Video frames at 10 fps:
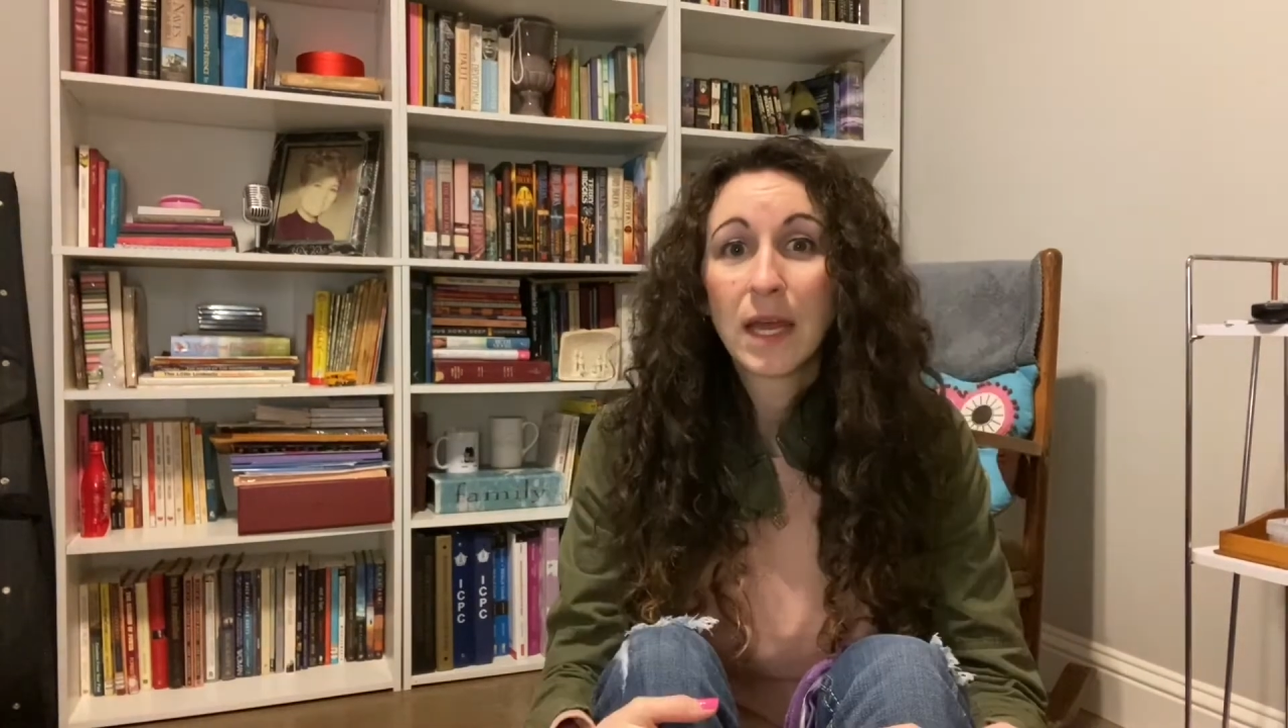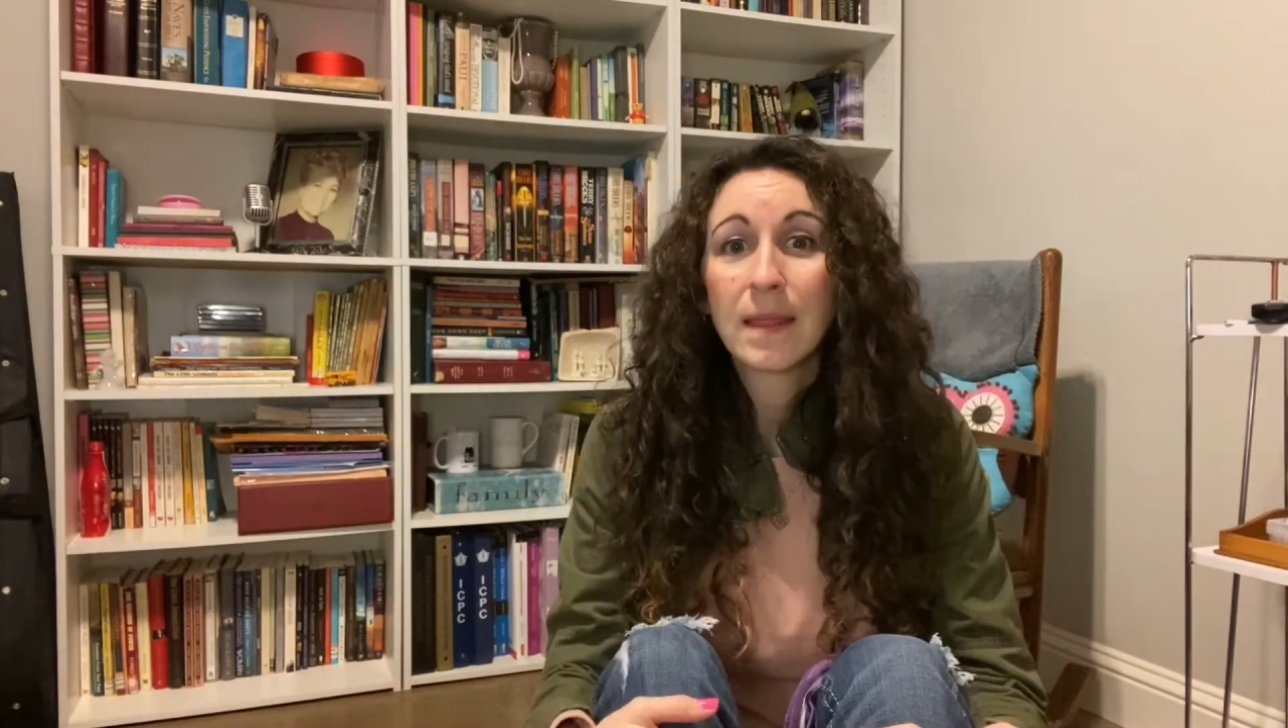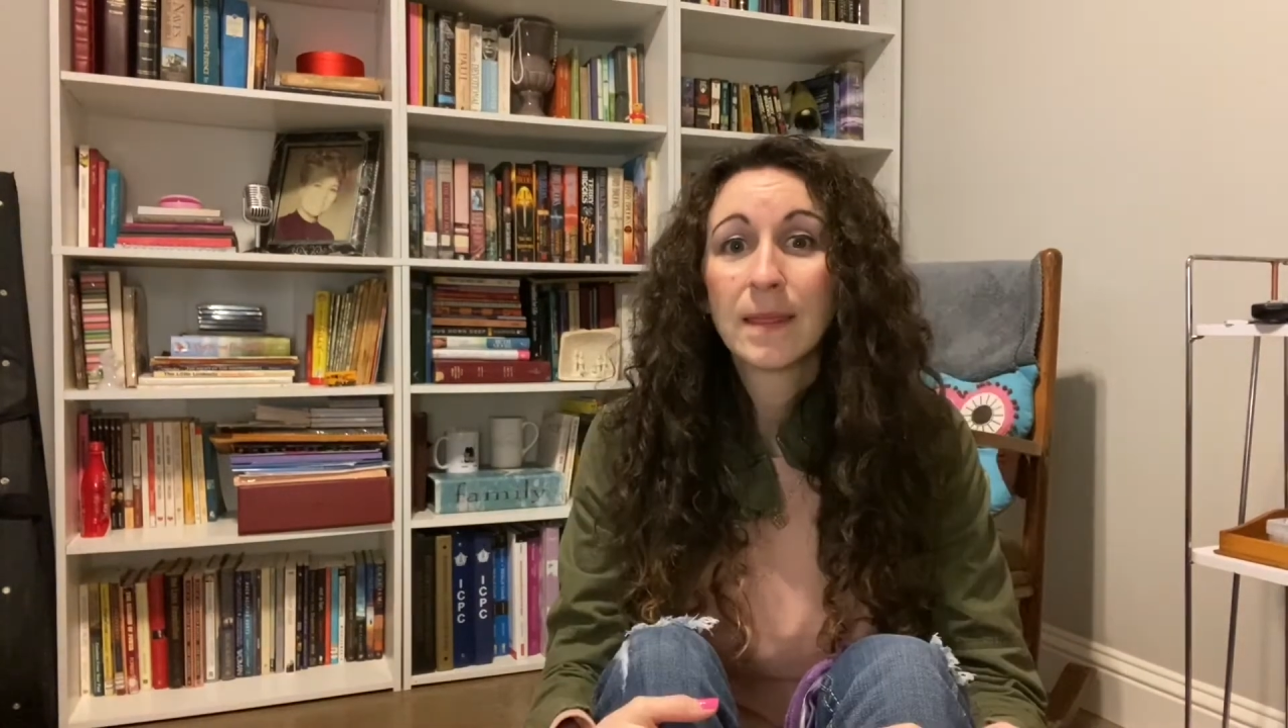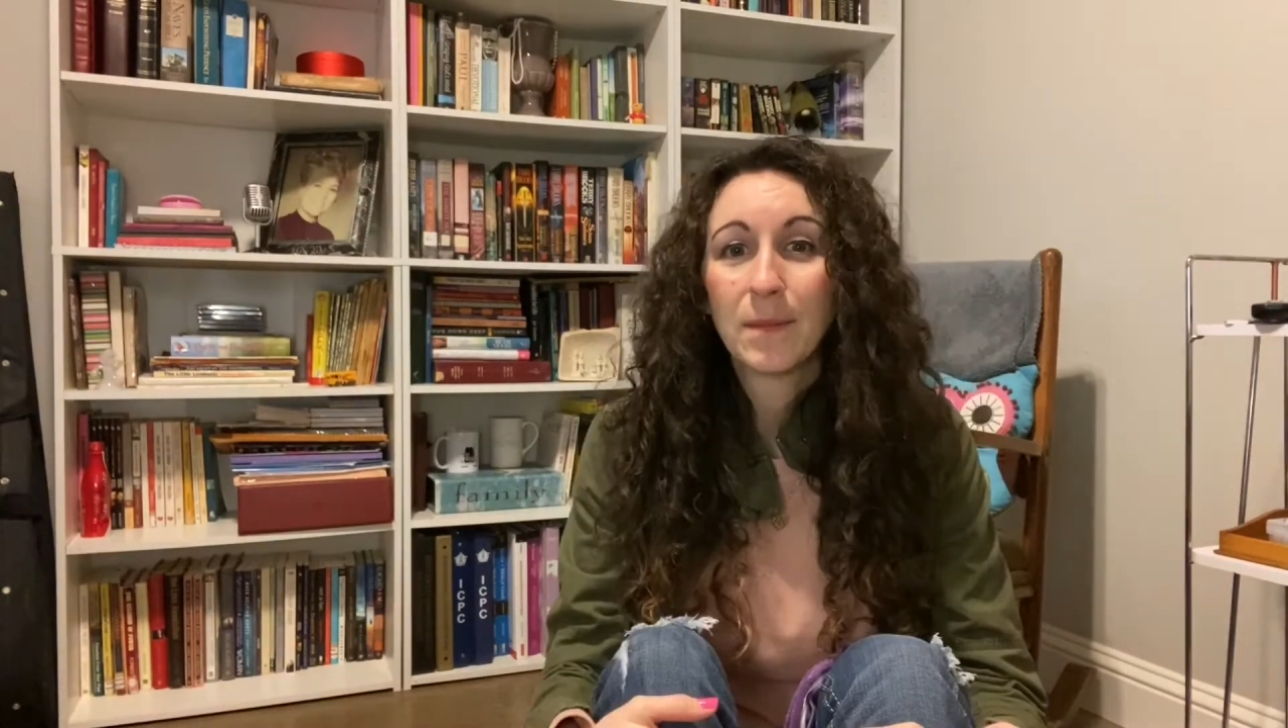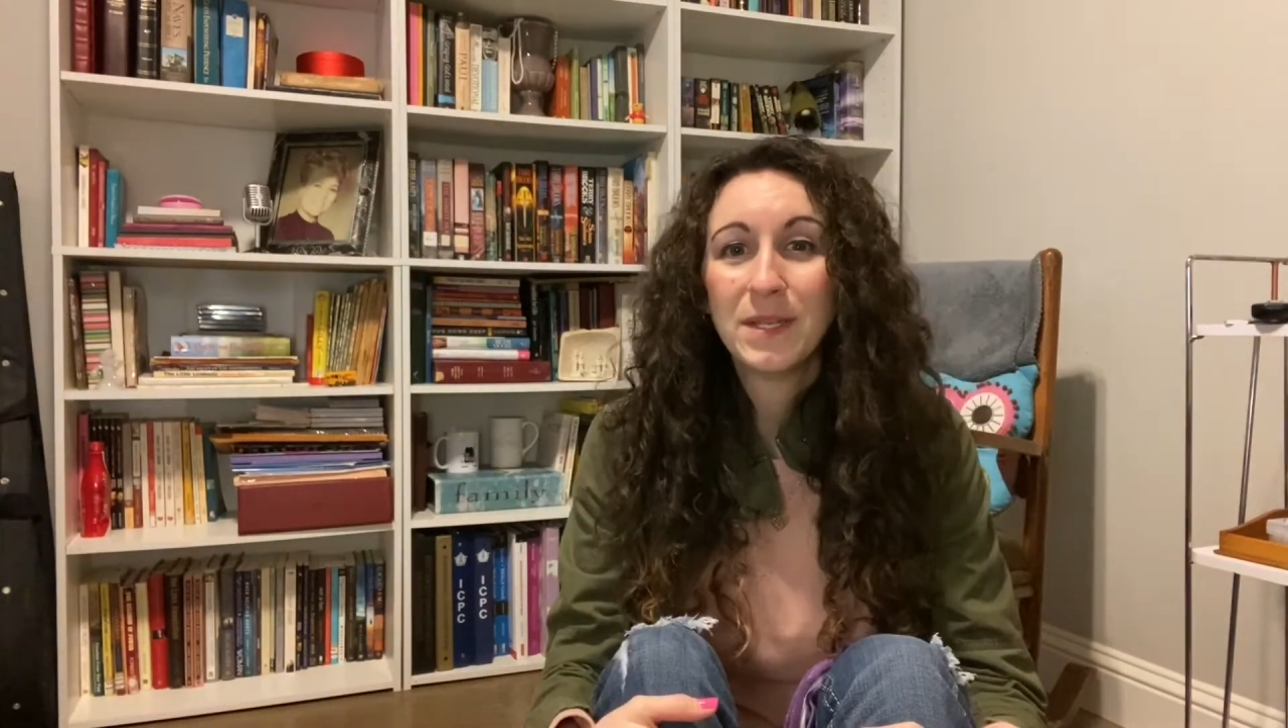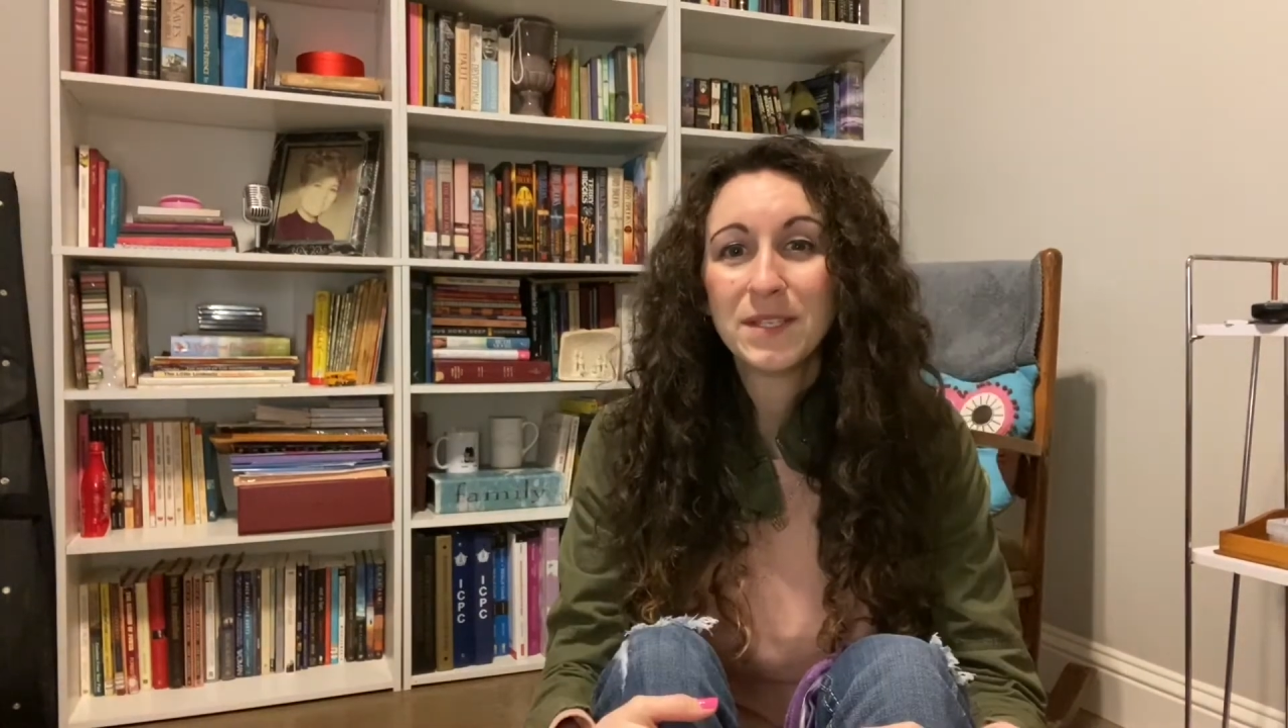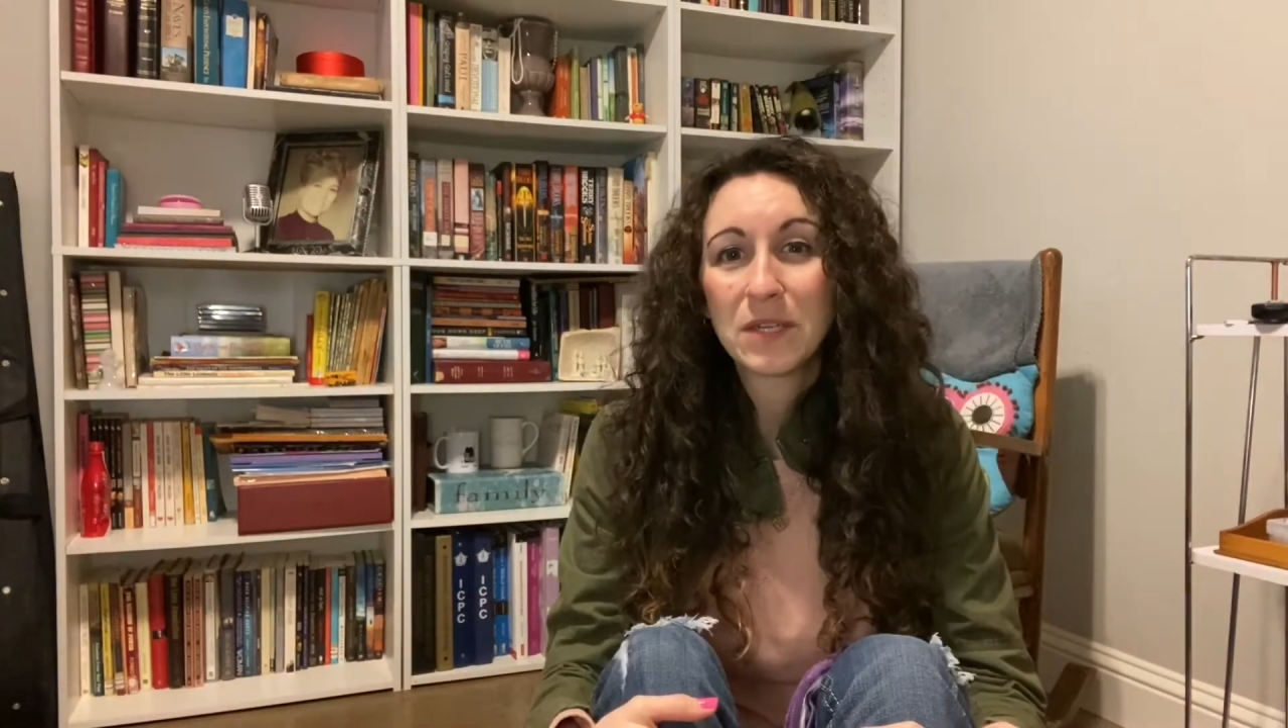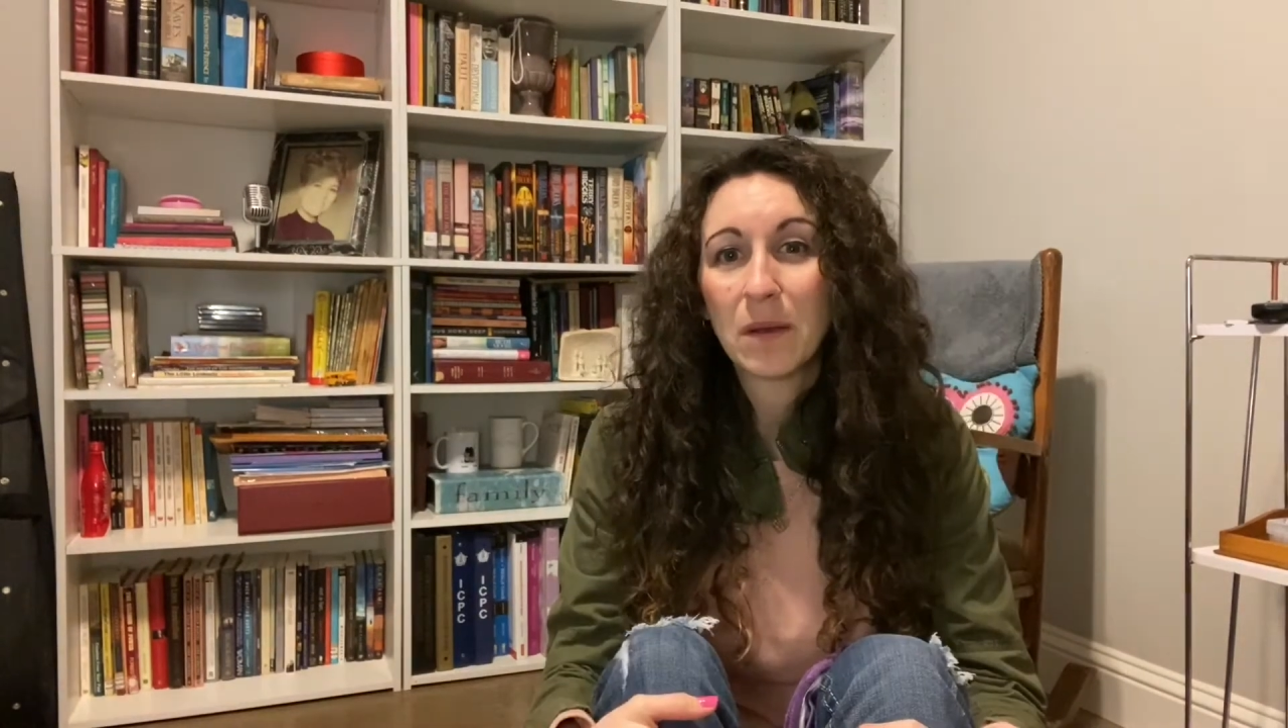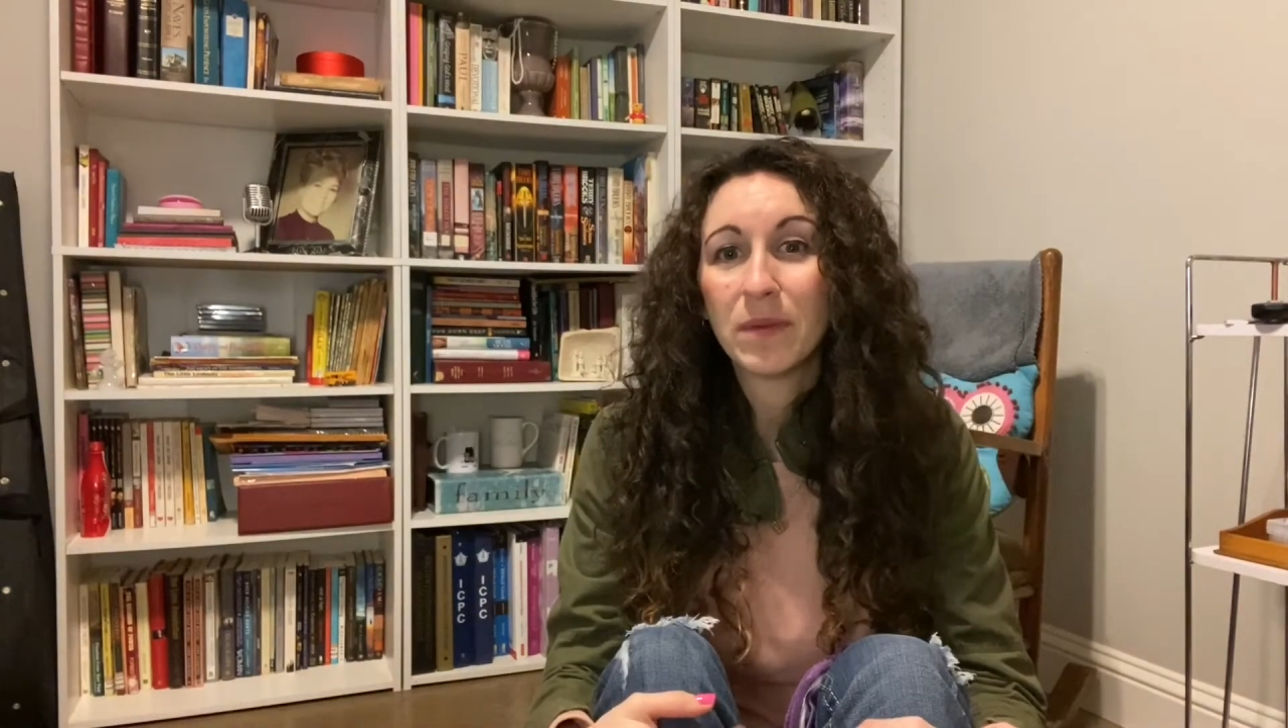Let me stop